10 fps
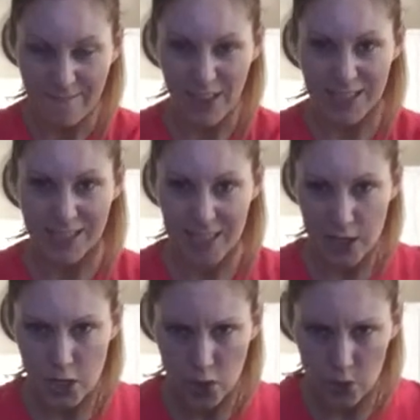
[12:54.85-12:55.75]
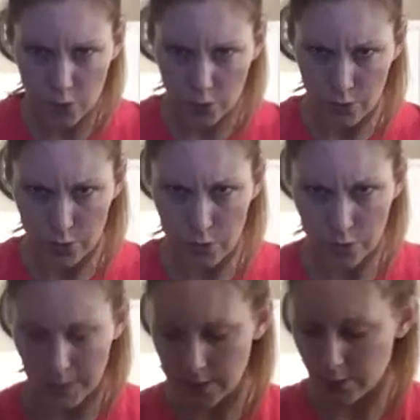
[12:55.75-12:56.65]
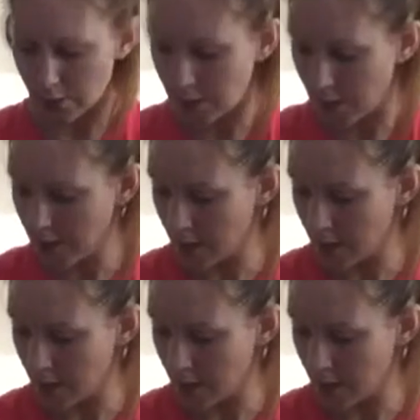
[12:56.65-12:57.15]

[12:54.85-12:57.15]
Physically use those muscles.